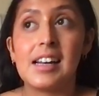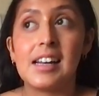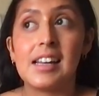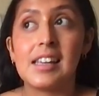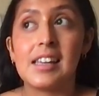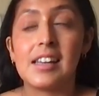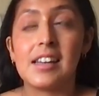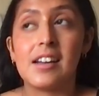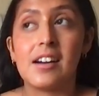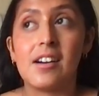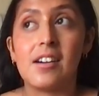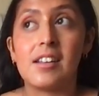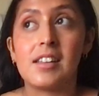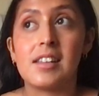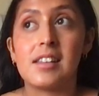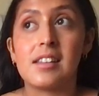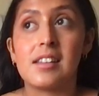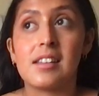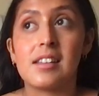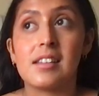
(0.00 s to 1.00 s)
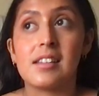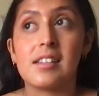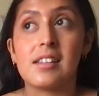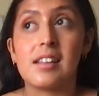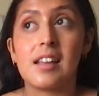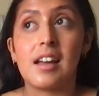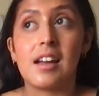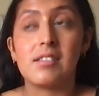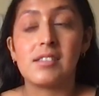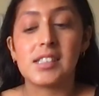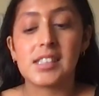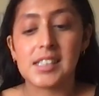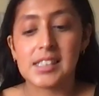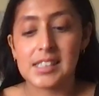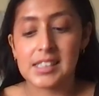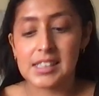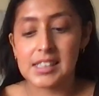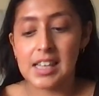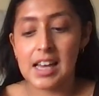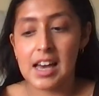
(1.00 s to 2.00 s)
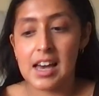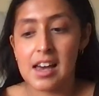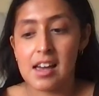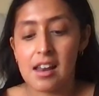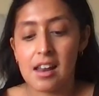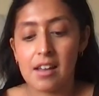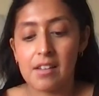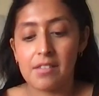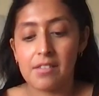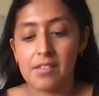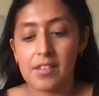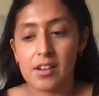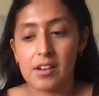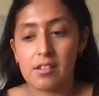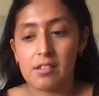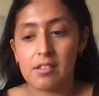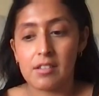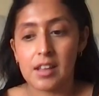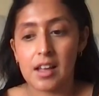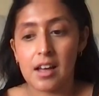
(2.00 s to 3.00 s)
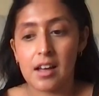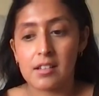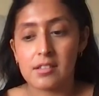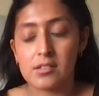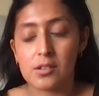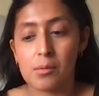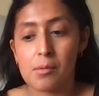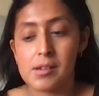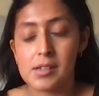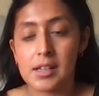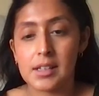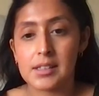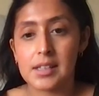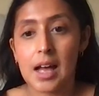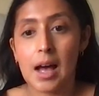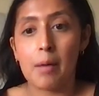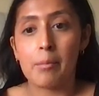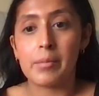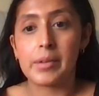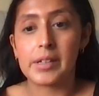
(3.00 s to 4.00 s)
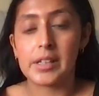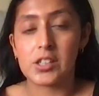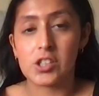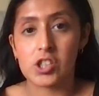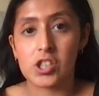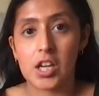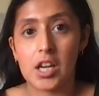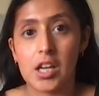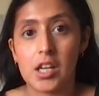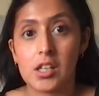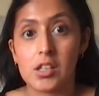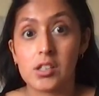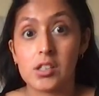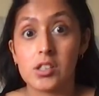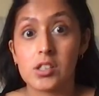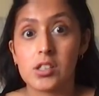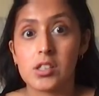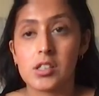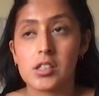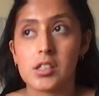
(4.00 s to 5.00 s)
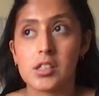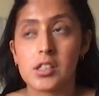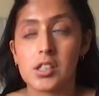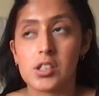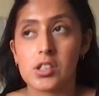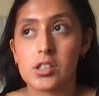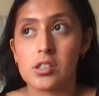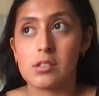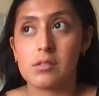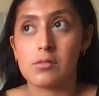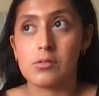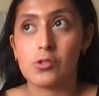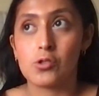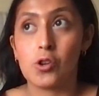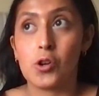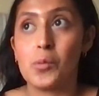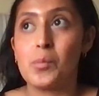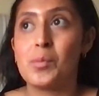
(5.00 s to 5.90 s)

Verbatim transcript: you know, and ever since then, I feel that so much has happened and changed in such a short